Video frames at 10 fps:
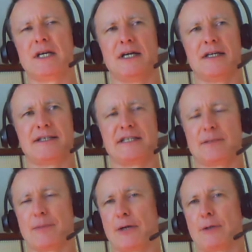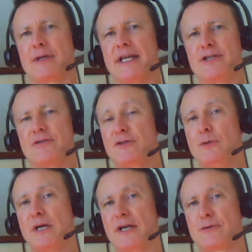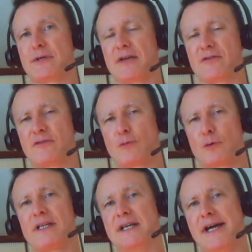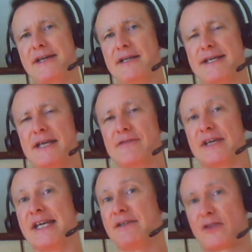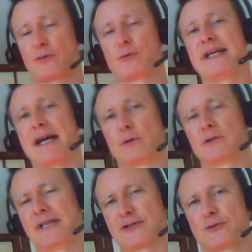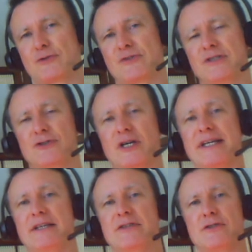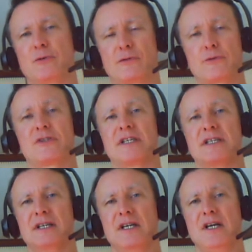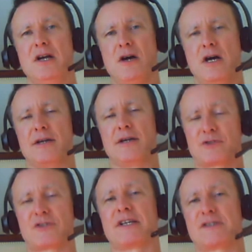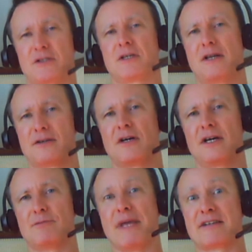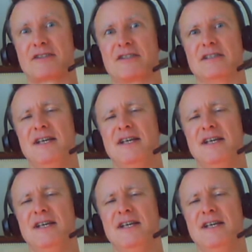At the apparent age of 249, he gave 8 3-hour lectures at a Chinese university precisely on medicine.